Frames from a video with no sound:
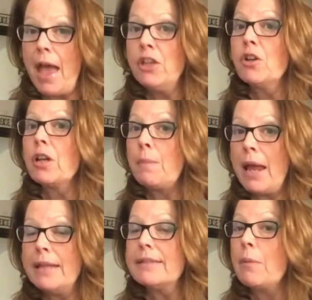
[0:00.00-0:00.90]
you're gonna pay
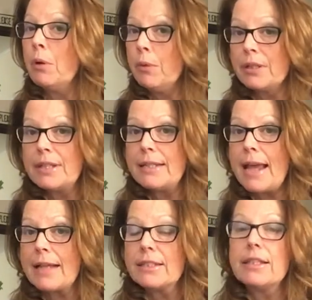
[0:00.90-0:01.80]
separate real estate
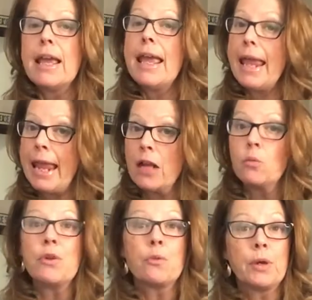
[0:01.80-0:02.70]
taxes, and
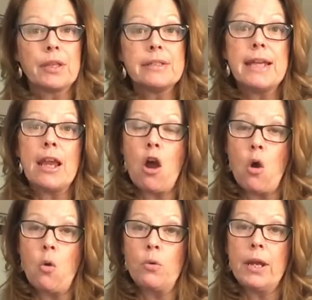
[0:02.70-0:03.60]
with real estate
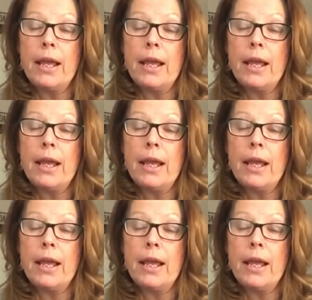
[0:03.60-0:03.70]
owned,